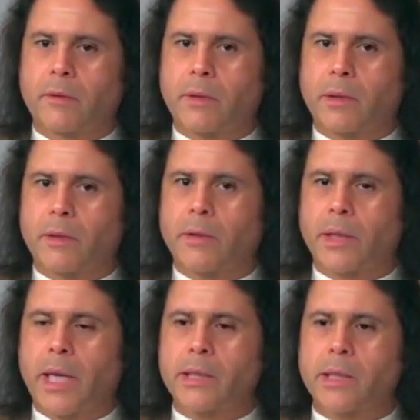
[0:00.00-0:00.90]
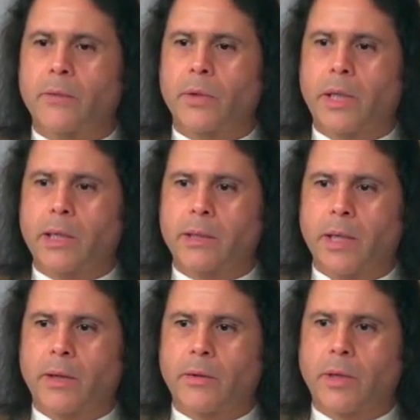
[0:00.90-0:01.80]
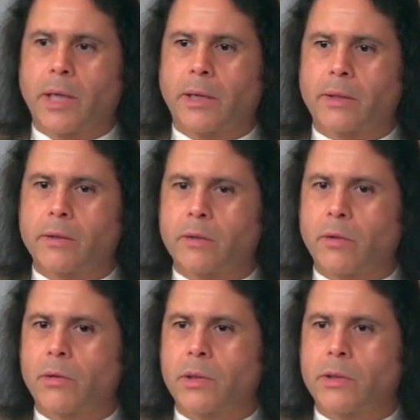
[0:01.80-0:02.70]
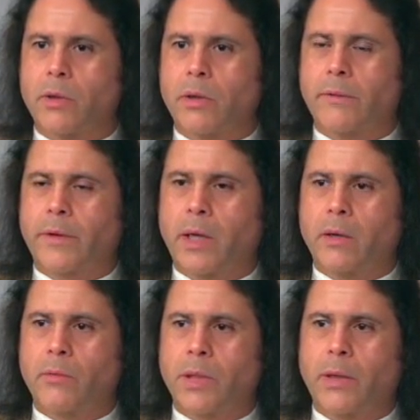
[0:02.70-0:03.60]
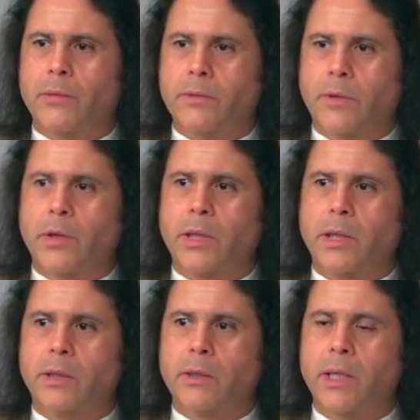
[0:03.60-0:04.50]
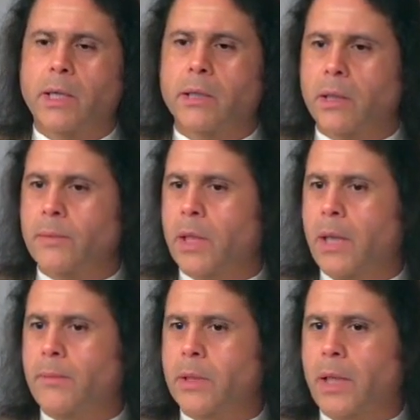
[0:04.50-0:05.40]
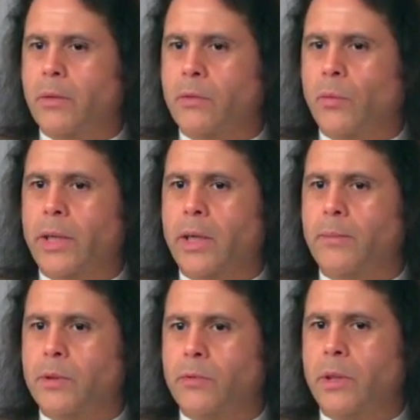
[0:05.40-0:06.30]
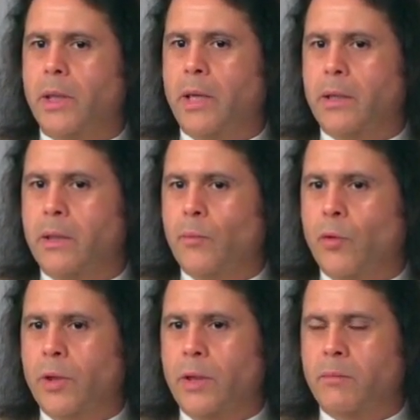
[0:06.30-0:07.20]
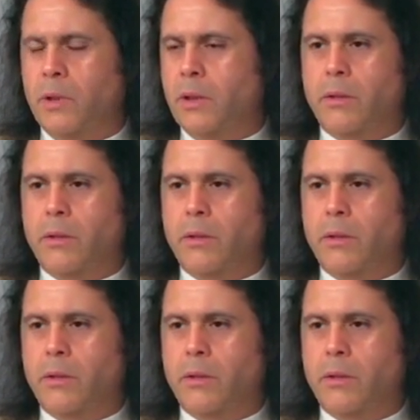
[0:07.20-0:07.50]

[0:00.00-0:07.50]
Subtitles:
You know, the last time we got together, I told the story of how when I was very young, sometimes I would wake up 2 o'clock in the morning,